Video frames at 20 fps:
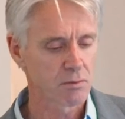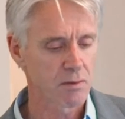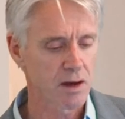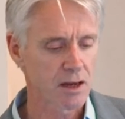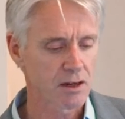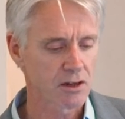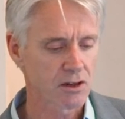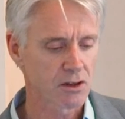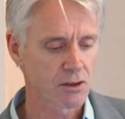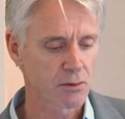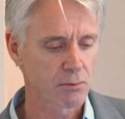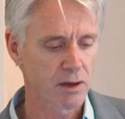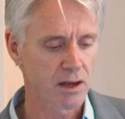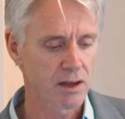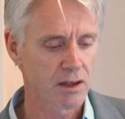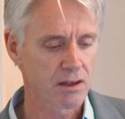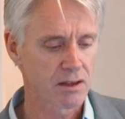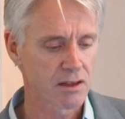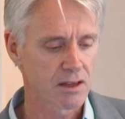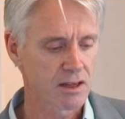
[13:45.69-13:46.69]
Martin
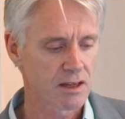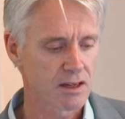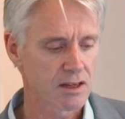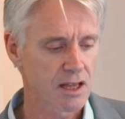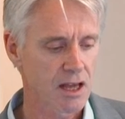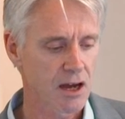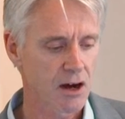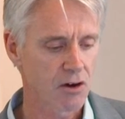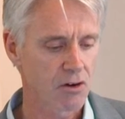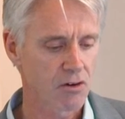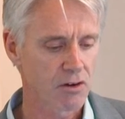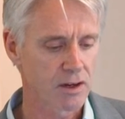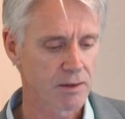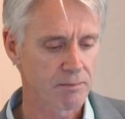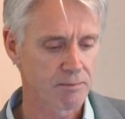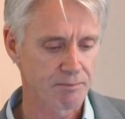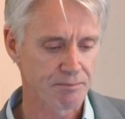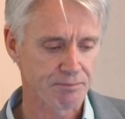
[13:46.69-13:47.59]
Cabell in Calgary.